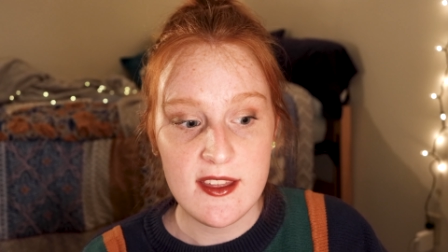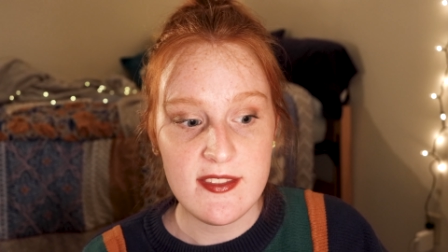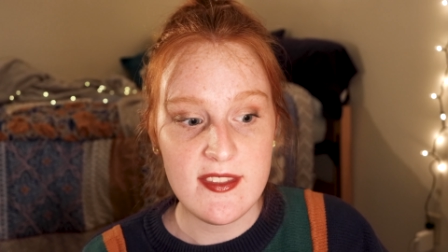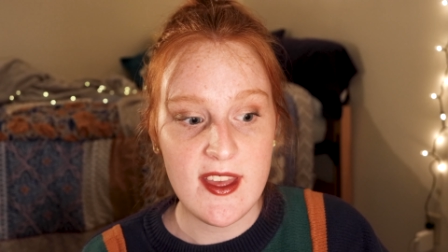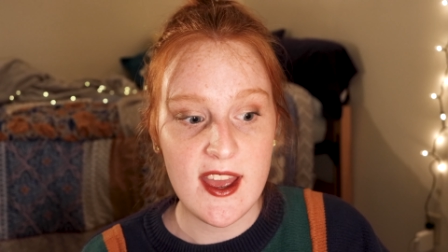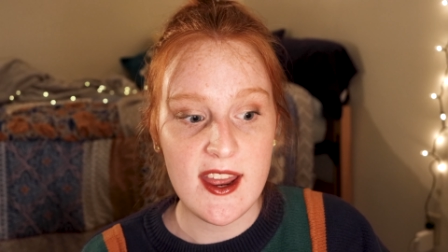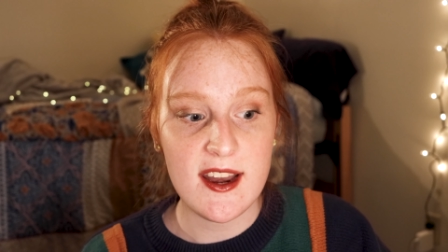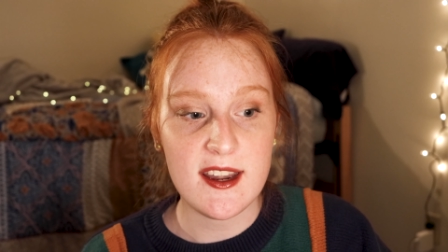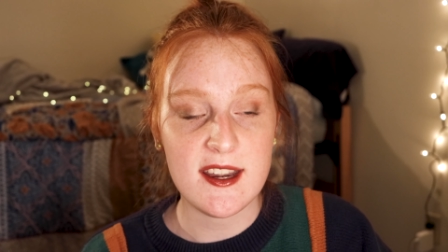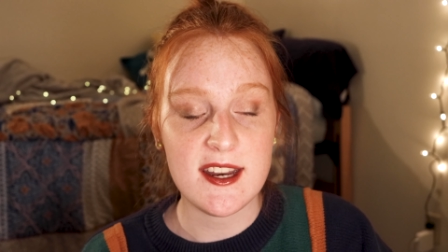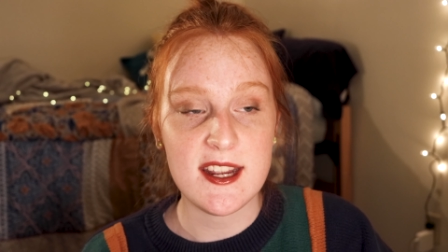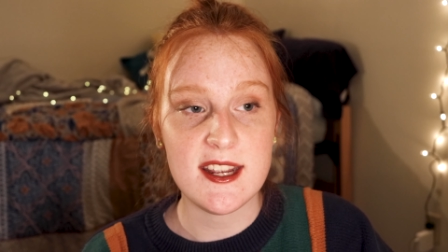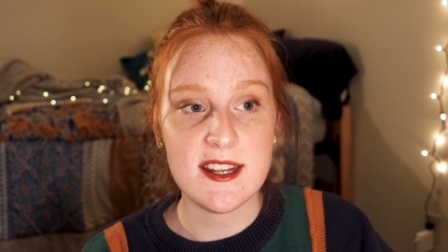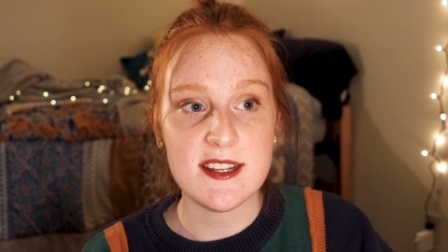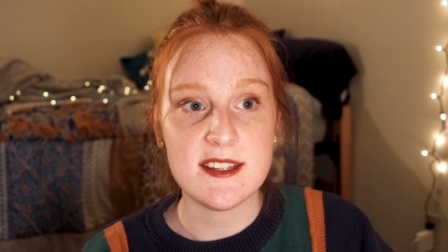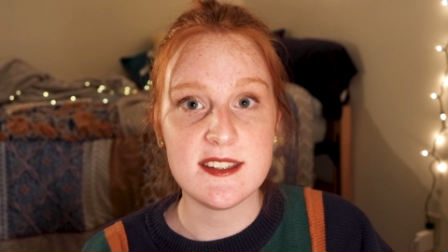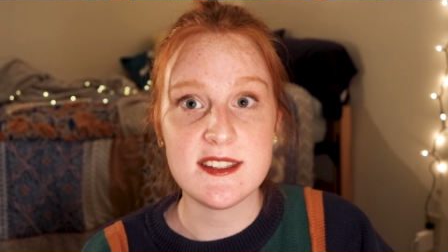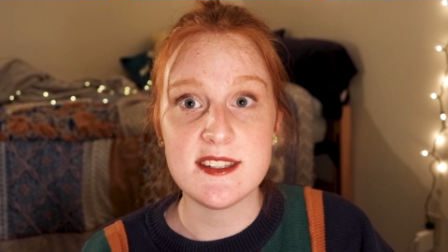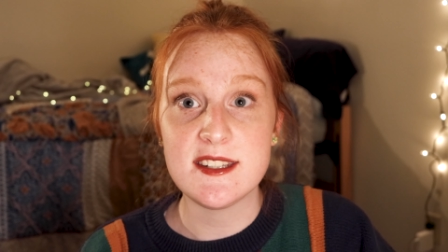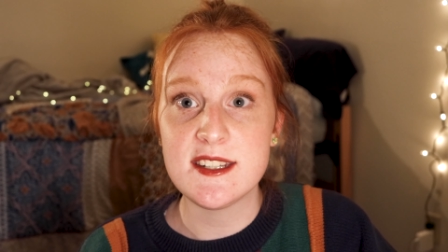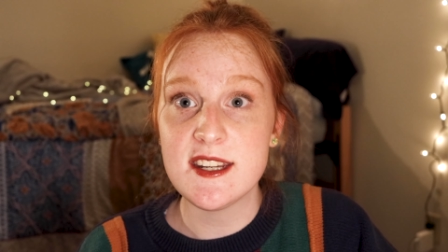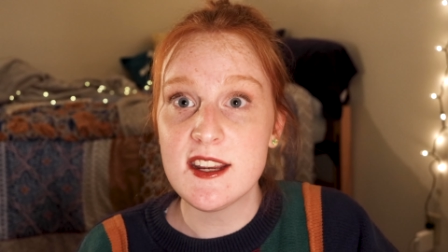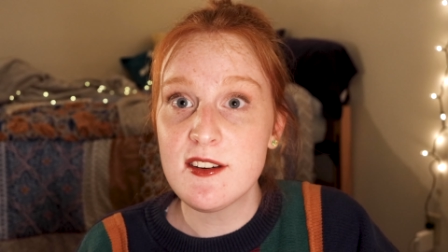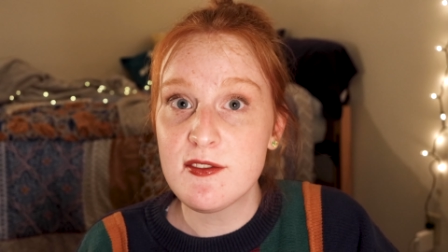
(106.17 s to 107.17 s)
that
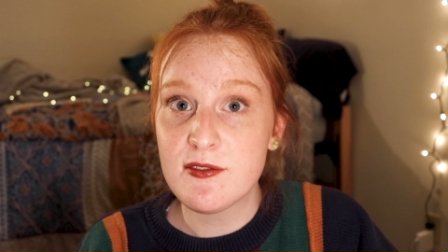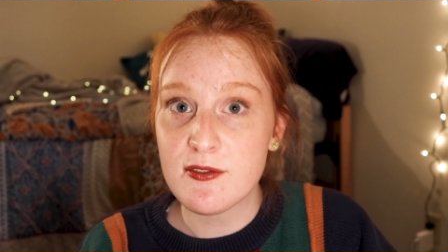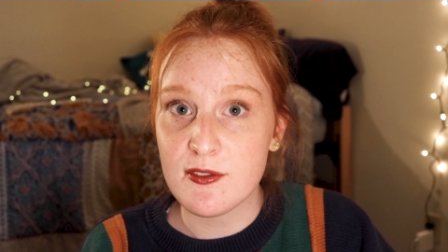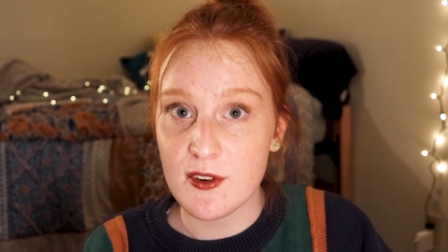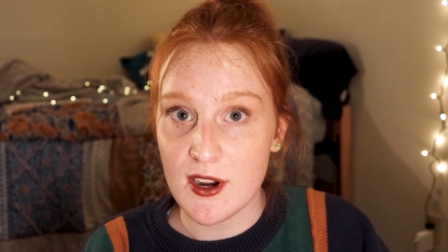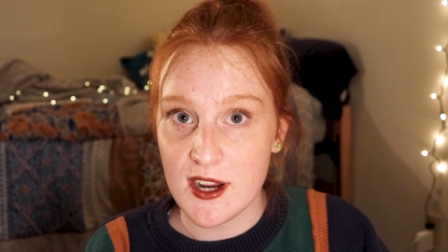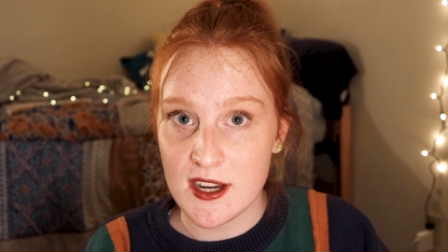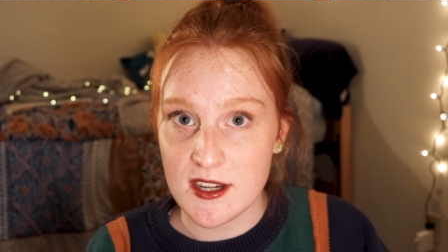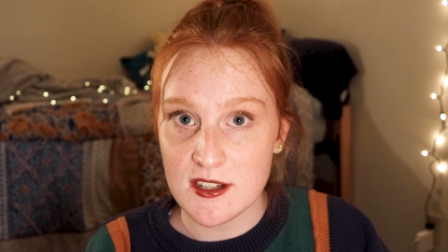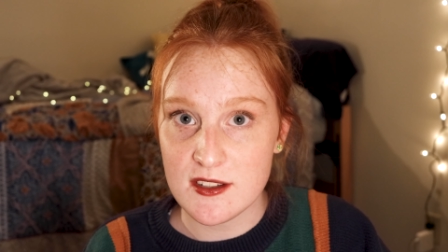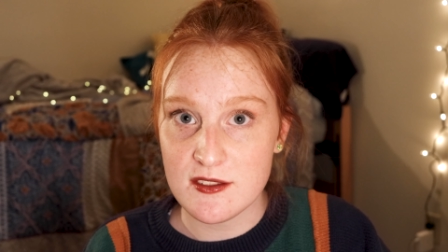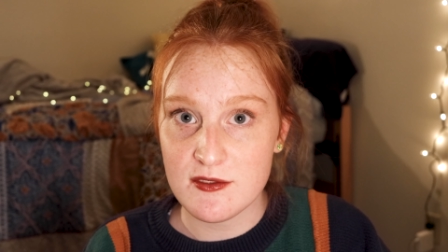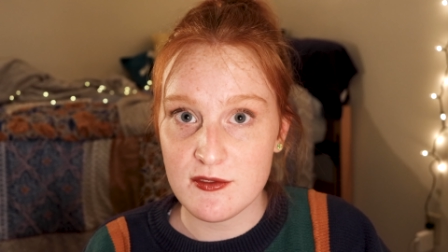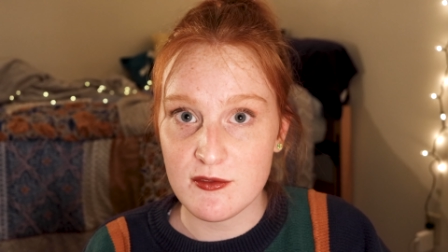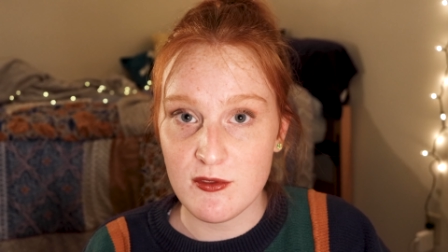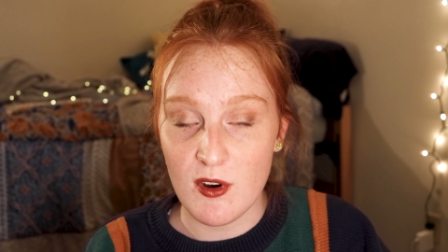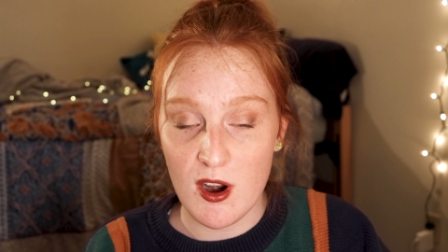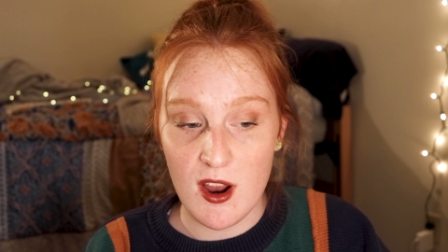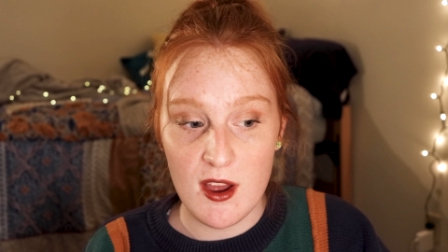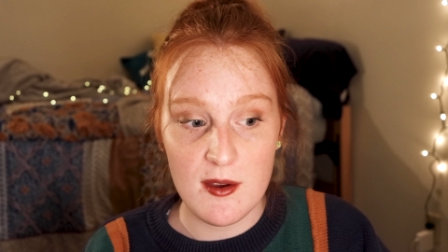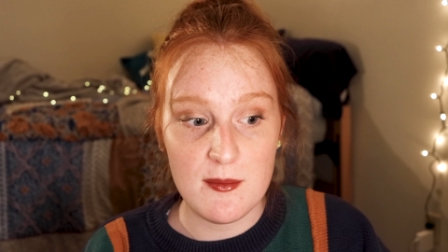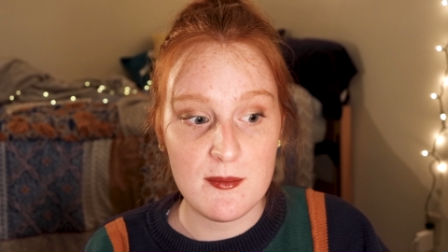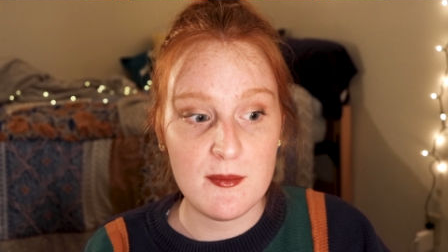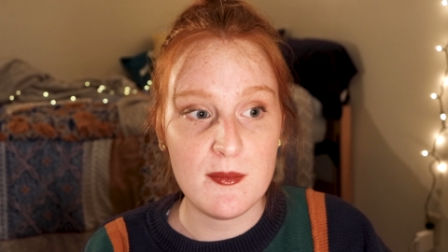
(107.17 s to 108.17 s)
is different
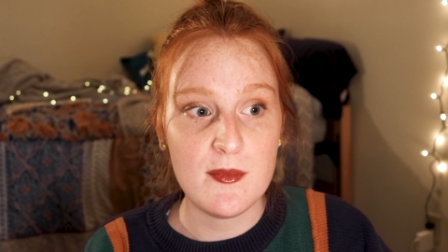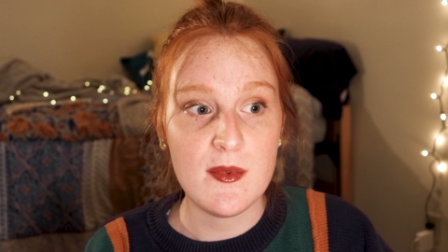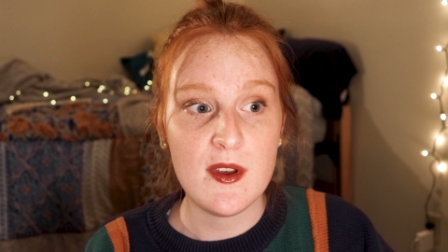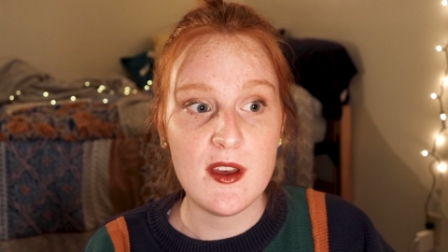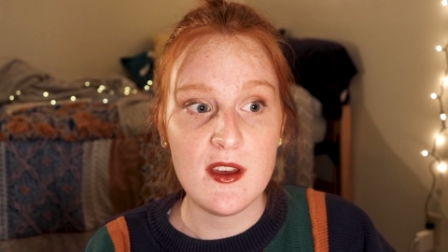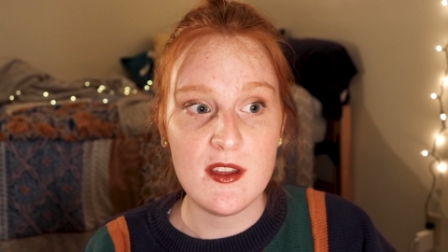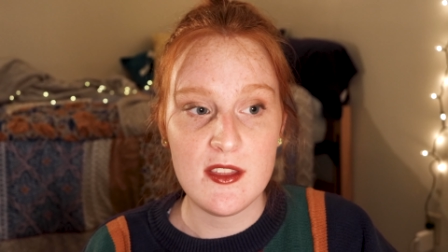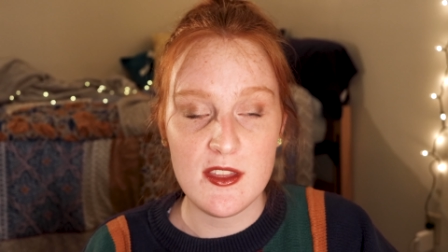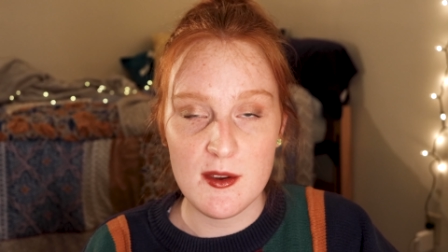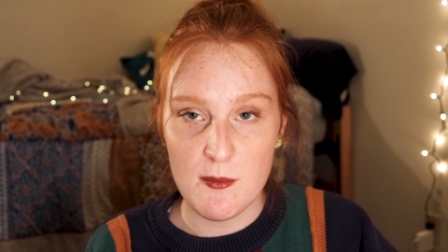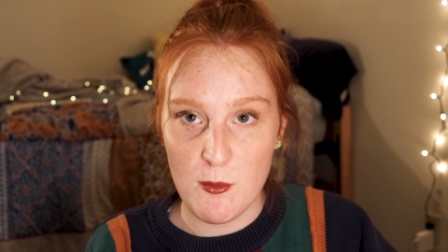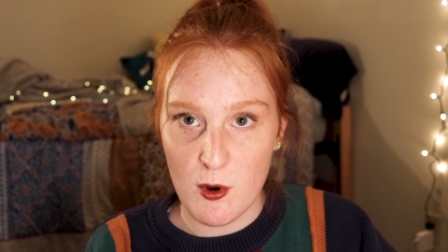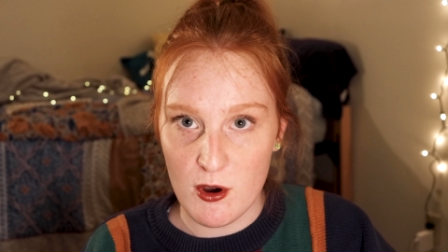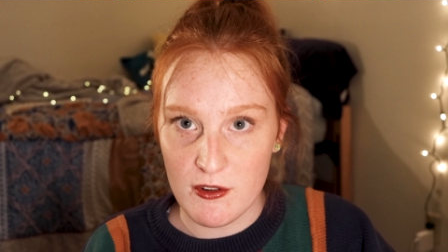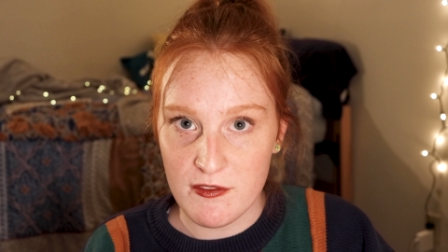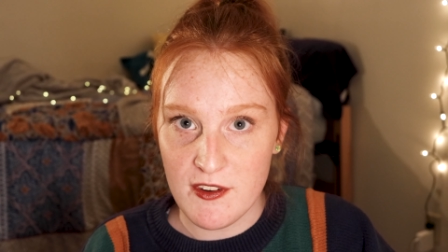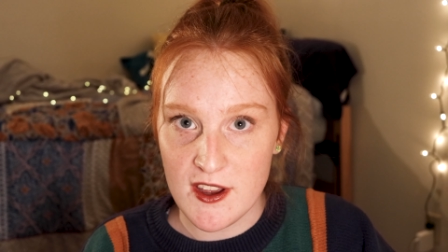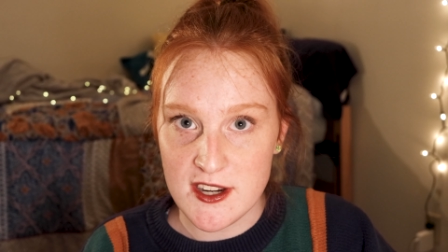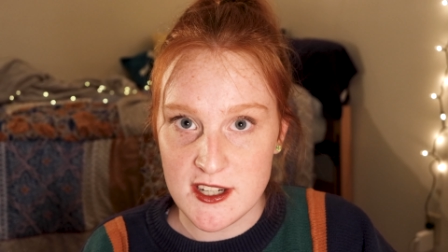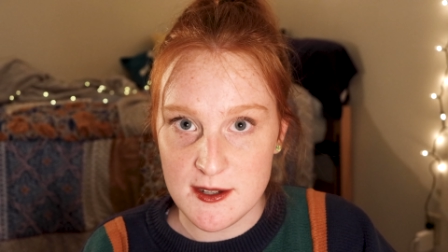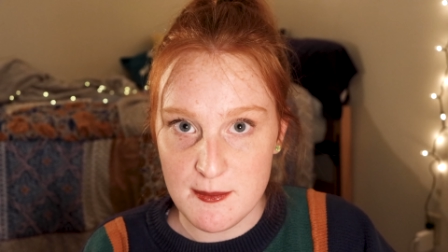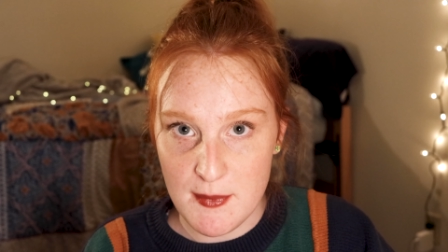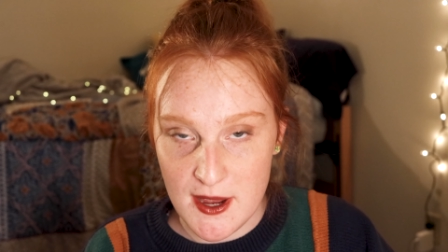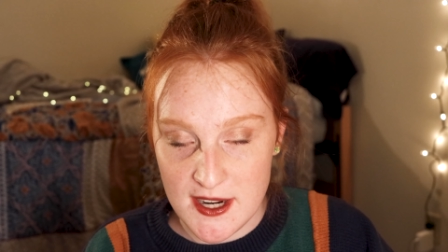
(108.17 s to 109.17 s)
from the more
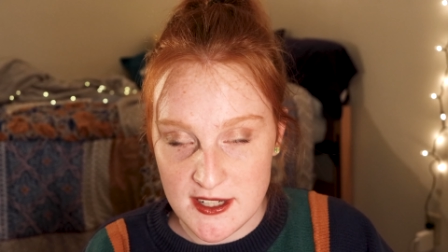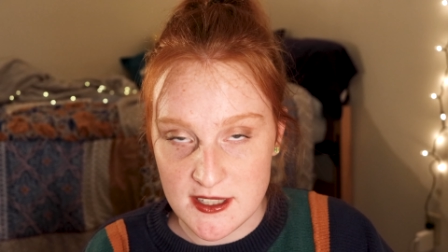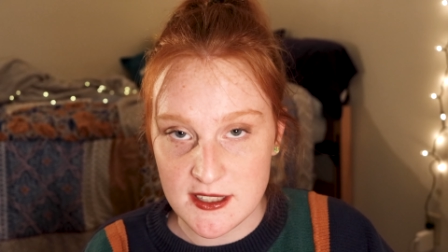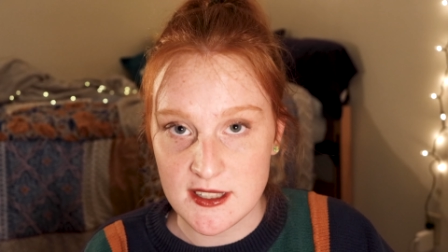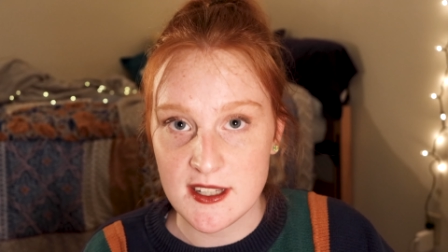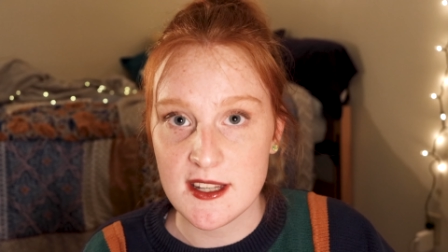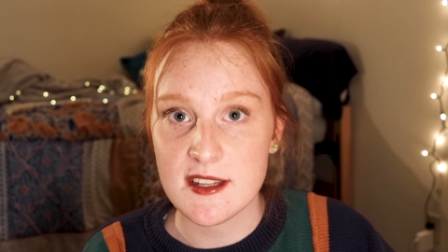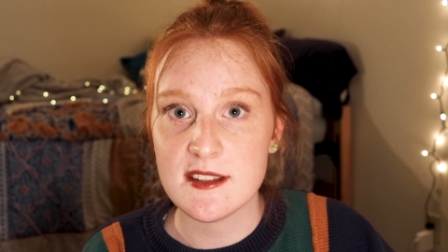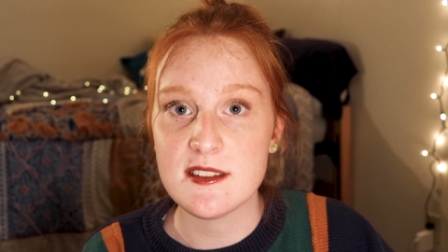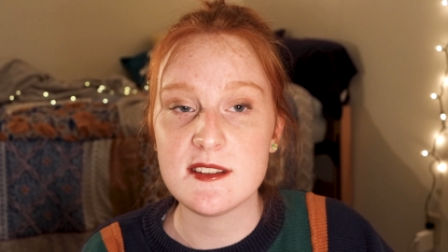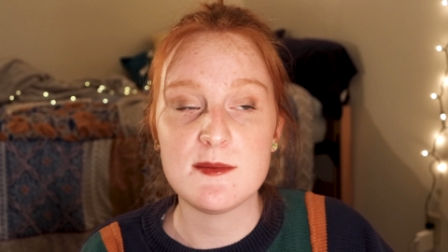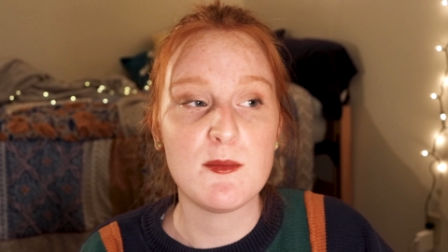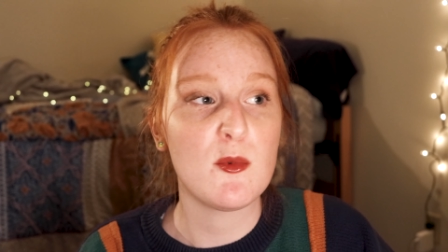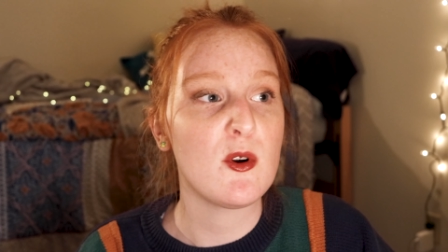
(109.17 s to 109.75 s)
fundamentalist,